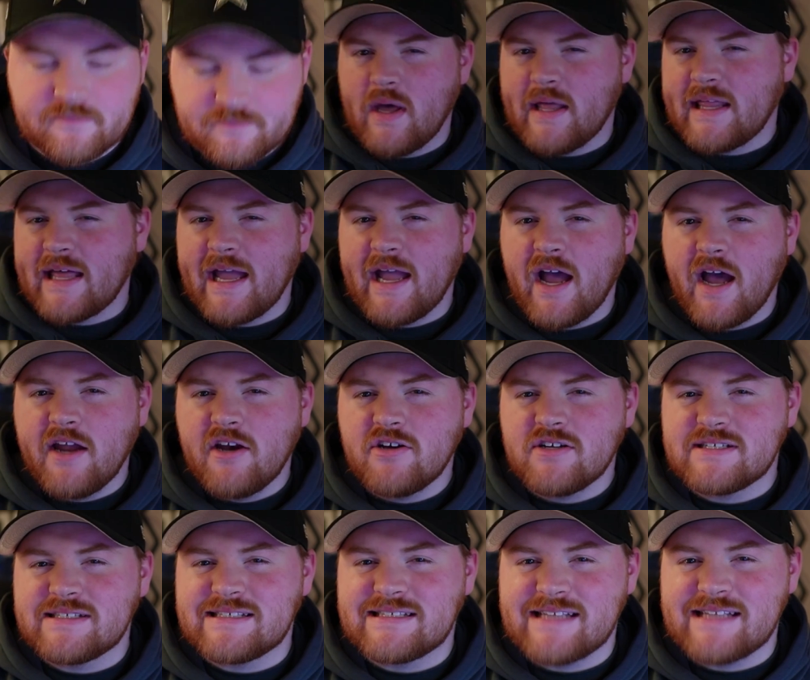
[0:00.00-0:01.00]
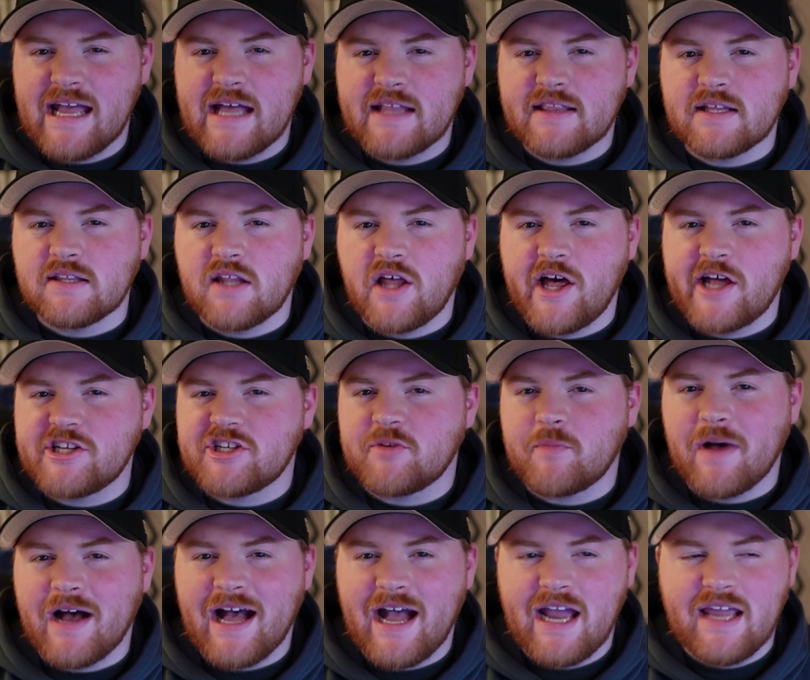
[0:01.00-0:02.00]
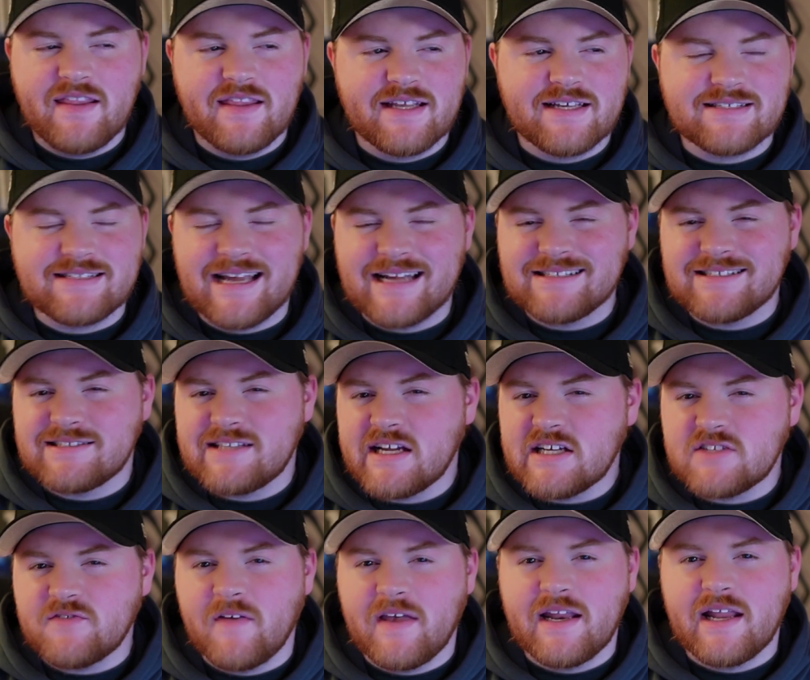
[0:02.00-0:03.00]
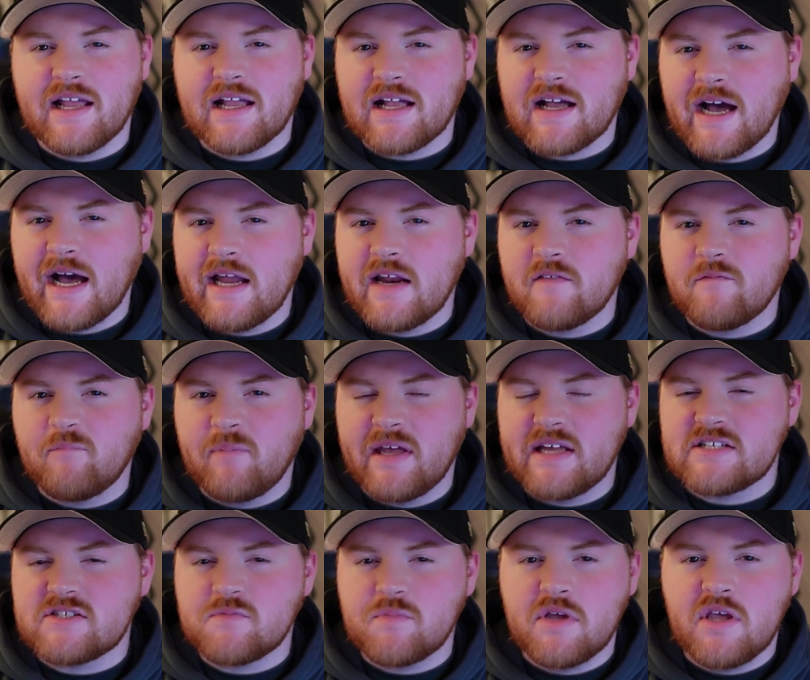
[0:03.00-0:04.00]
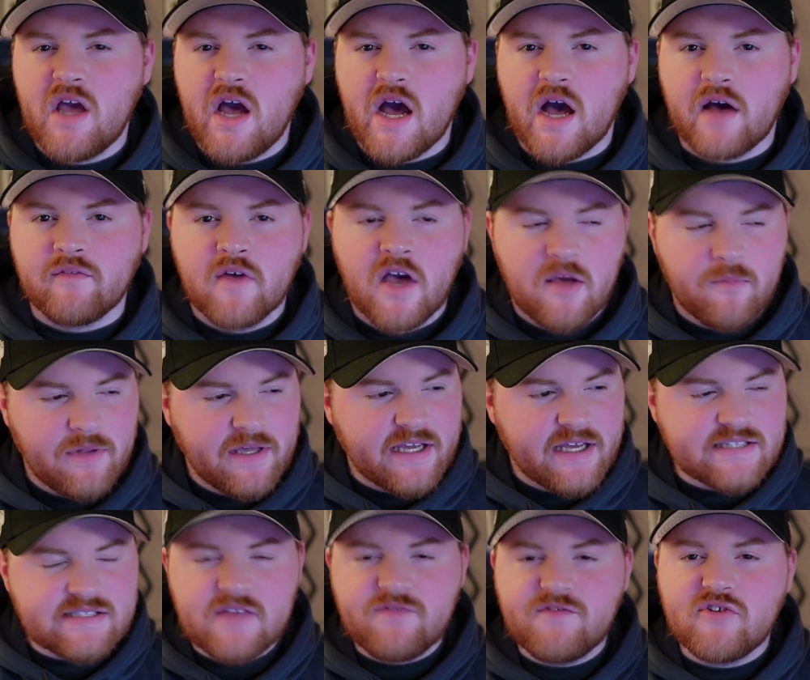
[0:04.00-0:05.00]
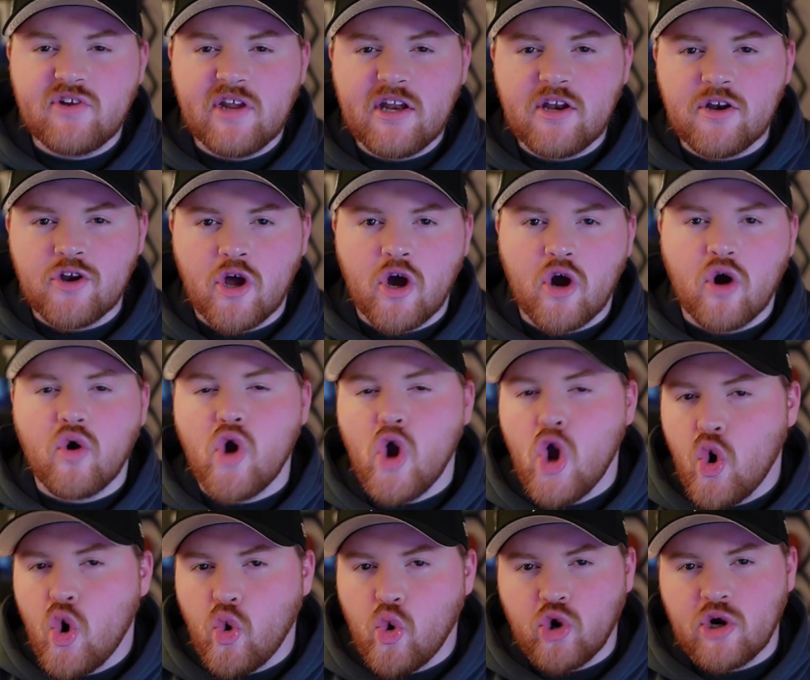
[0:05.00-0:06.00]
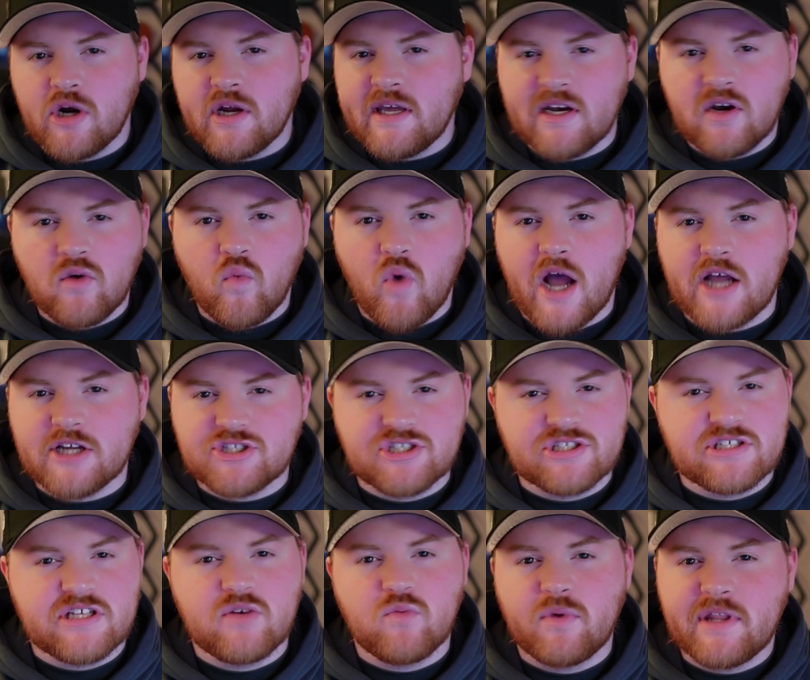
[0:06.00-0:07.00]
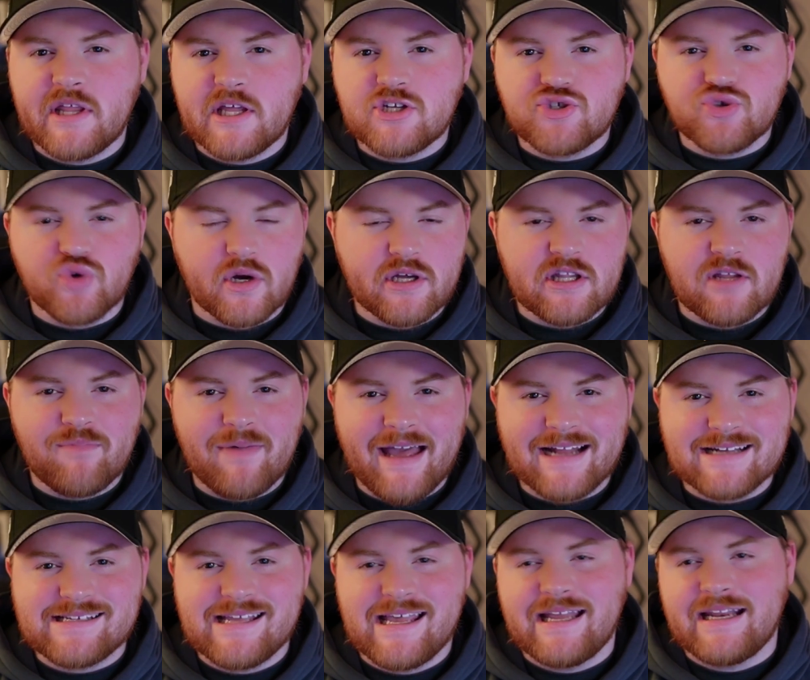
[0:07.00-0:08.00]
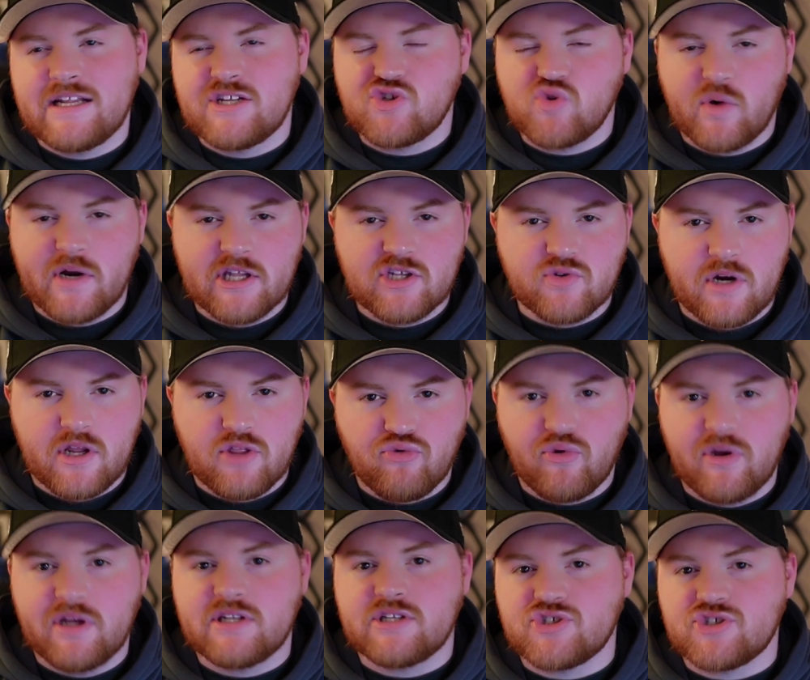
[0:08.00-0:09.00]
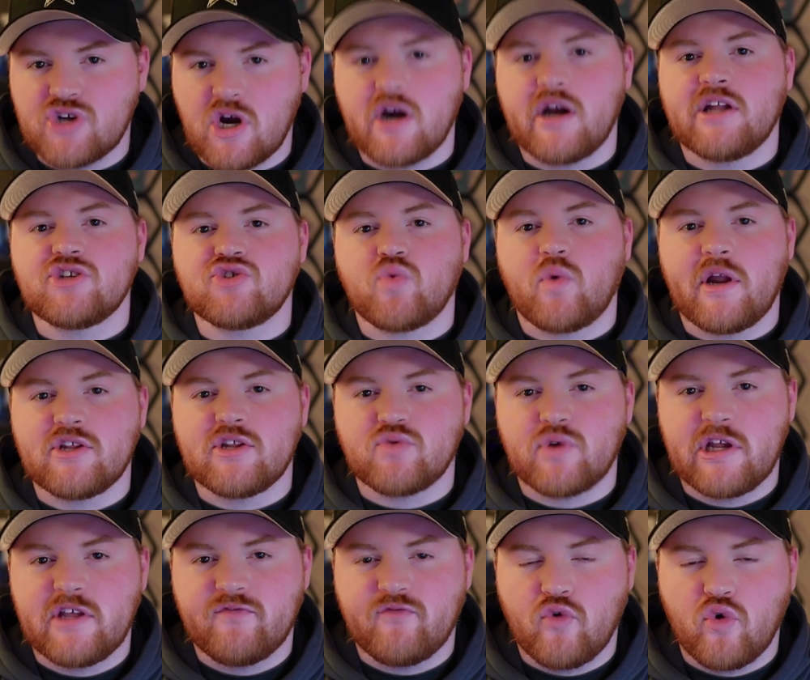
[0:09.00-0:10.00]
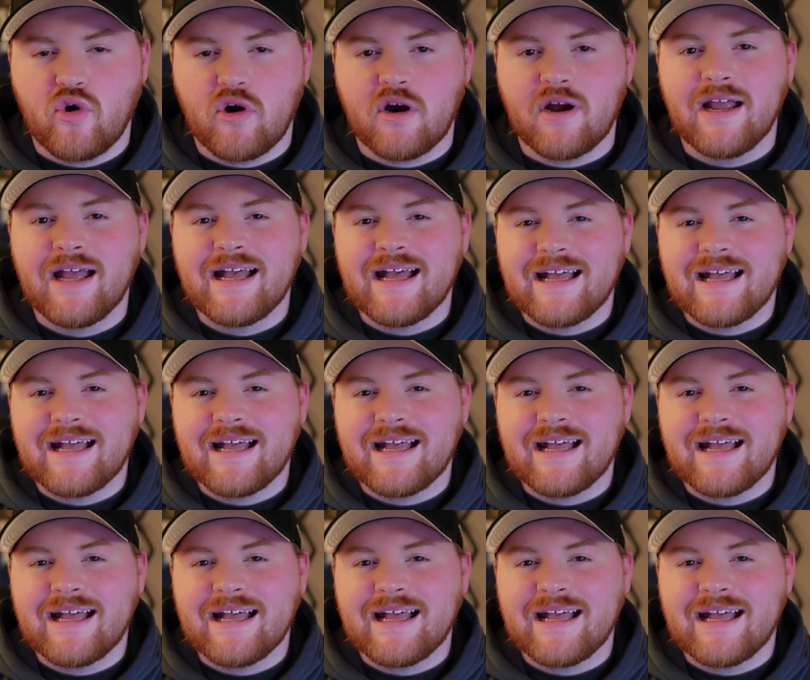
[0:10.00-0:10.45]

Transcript: While I understand the logic behind this, as a Ducks fan, it kind of pissed me off because if you didn't know, Oregon and Washington, when they joined the Pac-10 in 2023 to start in 2024,